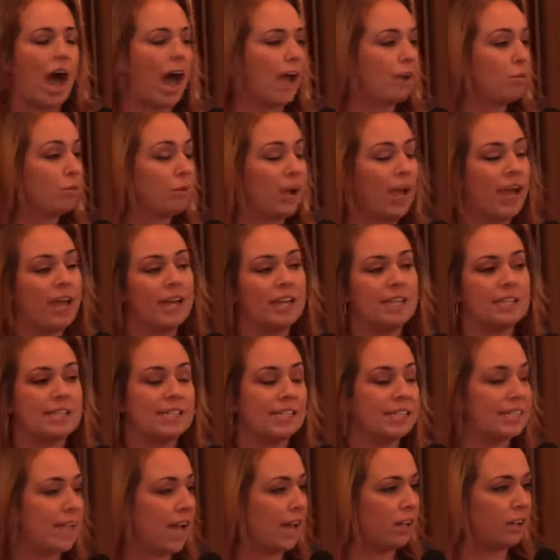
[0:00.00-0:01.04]
I ran and
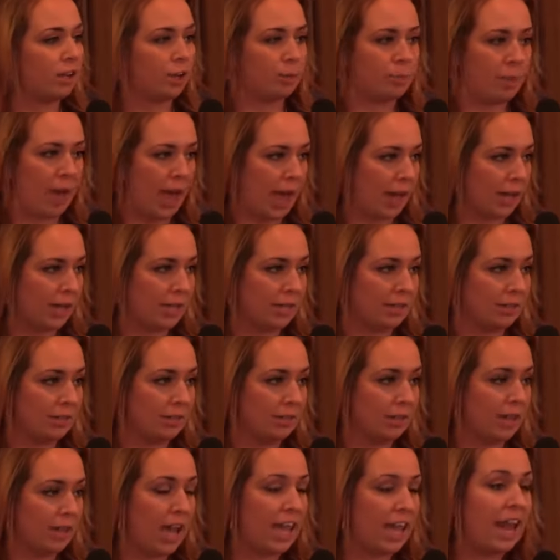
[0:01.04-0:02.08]
did not look back,
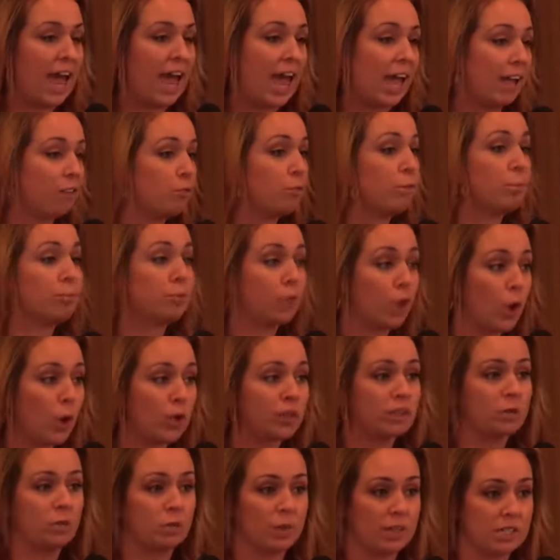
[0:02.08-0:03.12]
and I have been
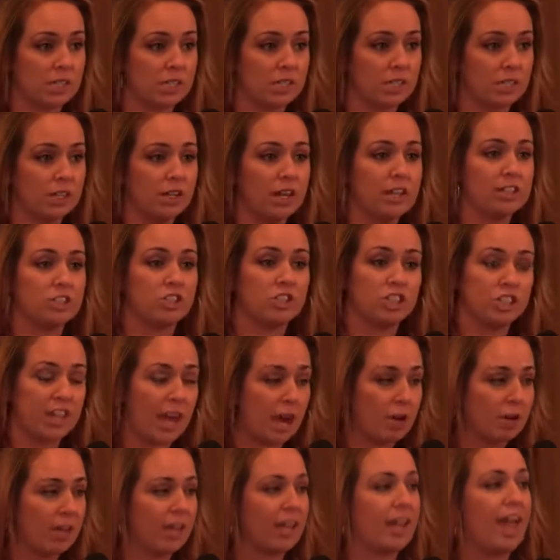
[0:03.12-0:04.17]
blowing the whistle and
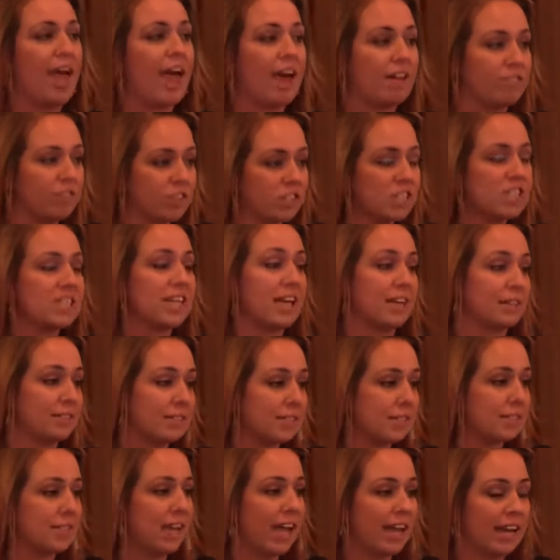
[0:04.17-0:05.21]
shouting ever
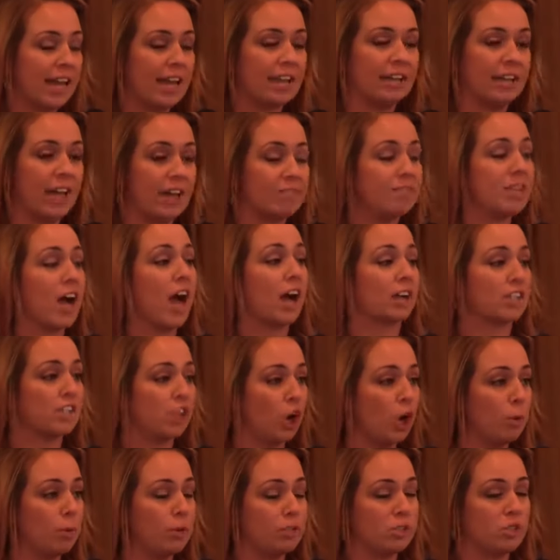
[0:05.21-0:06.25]
since. And I left
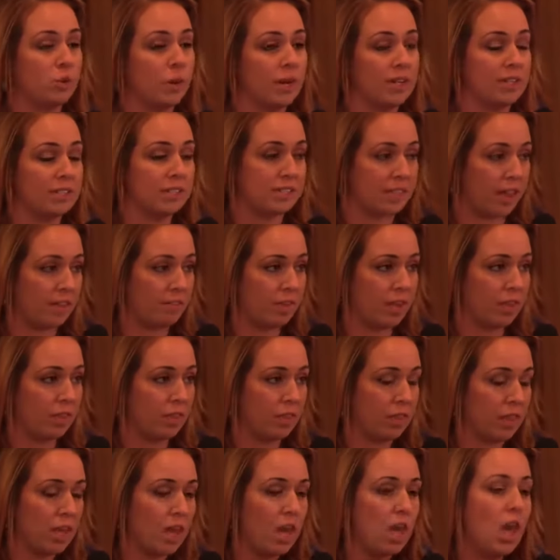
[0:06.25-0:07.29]
October 27th,
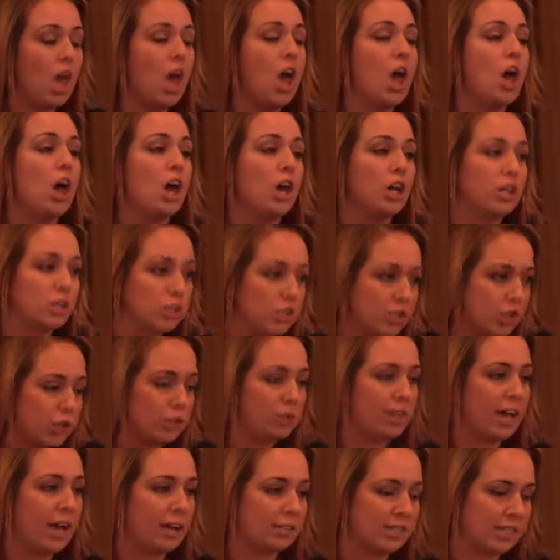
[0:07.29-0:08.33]

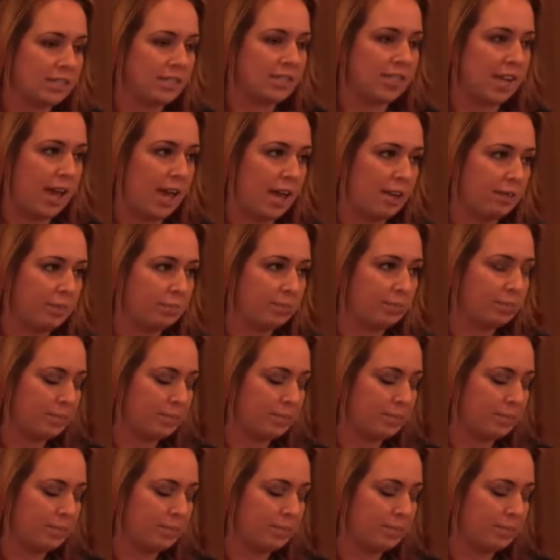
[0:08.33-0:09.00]
2010.